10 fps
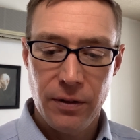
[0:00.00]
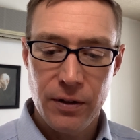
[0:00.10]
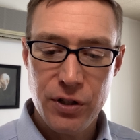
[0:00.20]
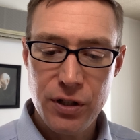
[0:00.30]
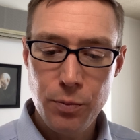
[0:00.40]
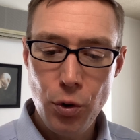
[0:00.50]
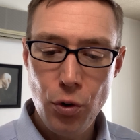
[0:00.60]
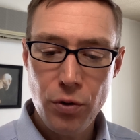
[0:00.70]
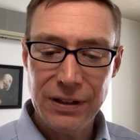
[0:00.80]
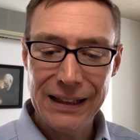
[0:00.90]
The
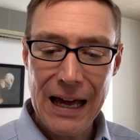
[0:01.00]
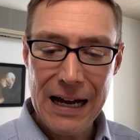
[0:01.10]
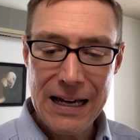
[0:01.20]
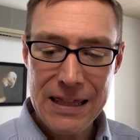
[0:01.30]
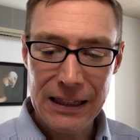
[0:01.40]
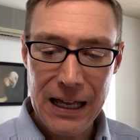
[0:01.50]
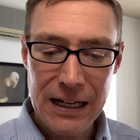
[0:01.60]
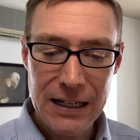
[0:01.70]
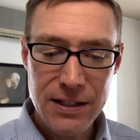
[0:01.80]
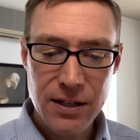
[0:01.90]
smooth, lithe
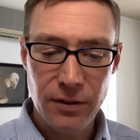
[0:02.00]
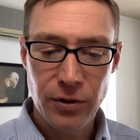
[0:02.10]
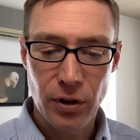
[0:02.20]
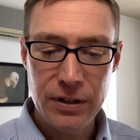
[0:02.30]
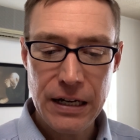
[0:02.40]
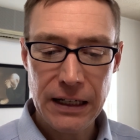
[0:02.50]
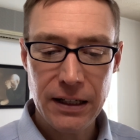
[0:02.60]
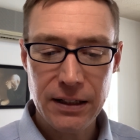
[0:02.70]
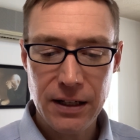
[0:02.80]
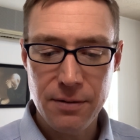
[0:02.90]
lines of your
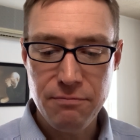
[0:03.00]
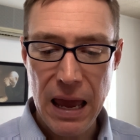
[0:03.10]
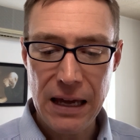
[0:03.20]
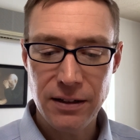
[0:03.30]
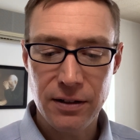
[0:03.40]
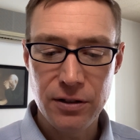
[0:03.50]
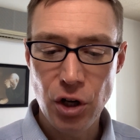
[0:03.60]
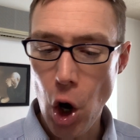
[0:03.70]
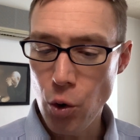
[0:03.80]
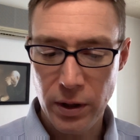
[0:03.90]
neck command
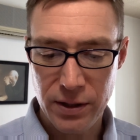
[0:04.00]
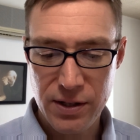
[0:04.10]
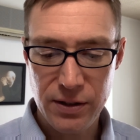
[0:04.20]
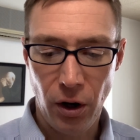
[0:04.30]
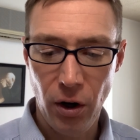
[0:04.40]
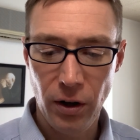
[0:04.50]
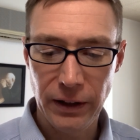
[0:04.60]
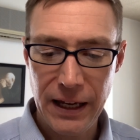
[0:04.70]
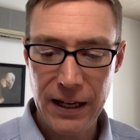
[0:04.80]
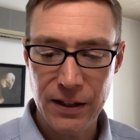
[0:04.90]
notice.
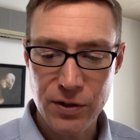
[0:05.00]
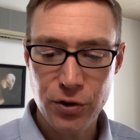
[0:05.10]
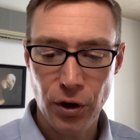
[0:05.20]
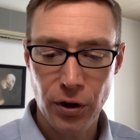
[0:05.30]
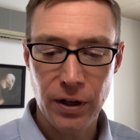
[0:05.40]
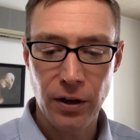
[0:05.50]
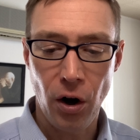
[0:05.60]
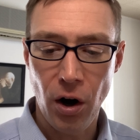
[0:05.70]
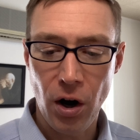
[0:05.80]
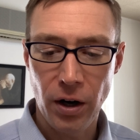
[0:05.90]
All heads turn in
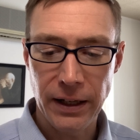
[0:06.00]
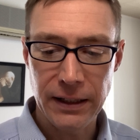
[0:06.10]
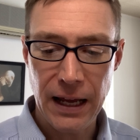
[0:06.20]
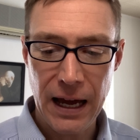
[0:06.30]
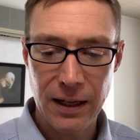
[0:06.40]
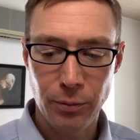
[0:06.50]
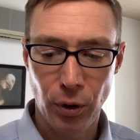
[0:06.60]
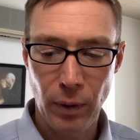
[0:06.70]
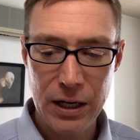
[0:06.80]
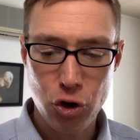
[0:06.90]
awe and
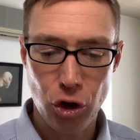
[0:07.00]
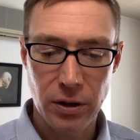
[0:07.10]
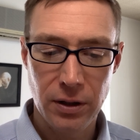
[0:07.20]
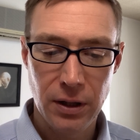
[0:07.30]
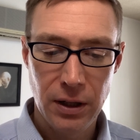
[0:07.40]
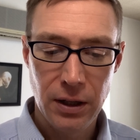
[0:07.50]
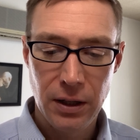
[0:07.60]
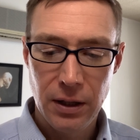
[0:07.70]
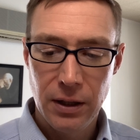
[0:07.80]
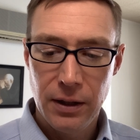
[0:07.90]
admiration.
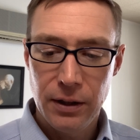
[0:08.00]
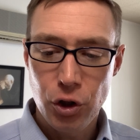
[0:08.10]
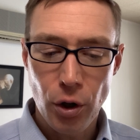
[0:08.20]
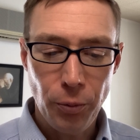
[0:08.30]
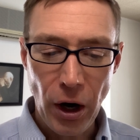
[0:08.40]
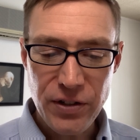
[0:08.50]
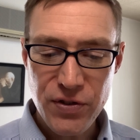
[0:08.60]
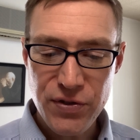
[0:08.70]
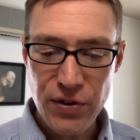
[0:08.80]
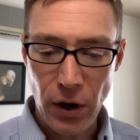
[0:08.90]
Your
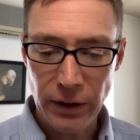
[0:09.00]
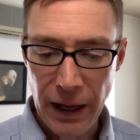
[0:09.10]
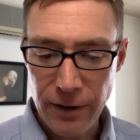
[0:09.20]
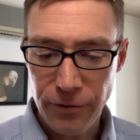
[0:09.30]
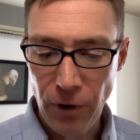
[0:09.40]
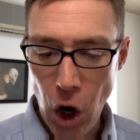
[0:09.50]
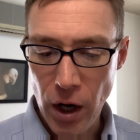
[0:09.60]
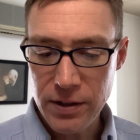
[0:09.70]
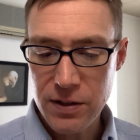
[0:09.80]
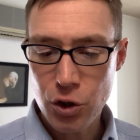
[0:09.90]
breasts are like
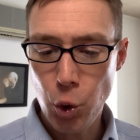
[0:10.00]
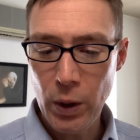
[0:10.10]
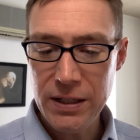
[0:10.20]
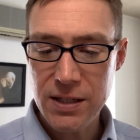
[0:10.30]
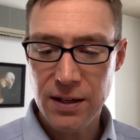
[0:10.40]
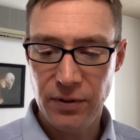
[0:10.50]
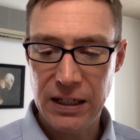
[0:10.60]
fawns, twins of a